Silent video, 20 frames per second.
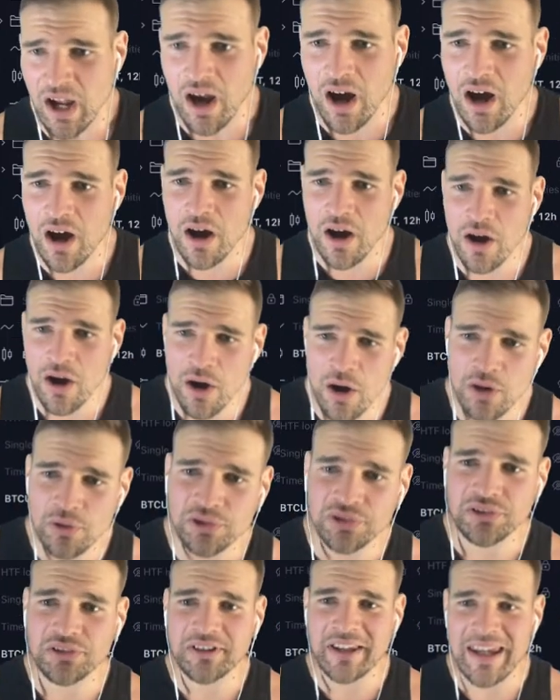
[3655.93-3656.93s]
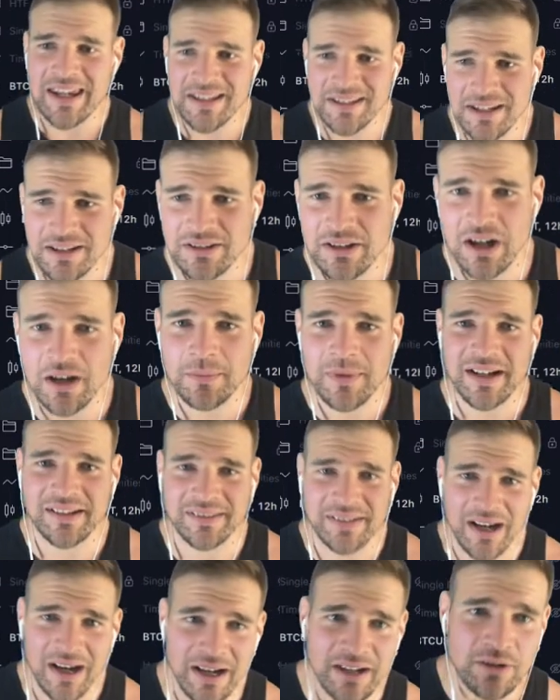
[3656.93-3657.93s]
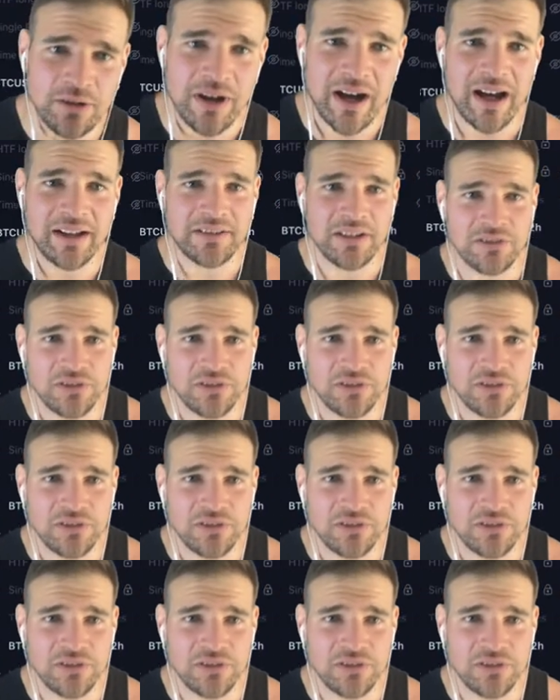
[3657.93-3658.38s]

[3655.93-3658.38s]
oh, Stacy thought my title had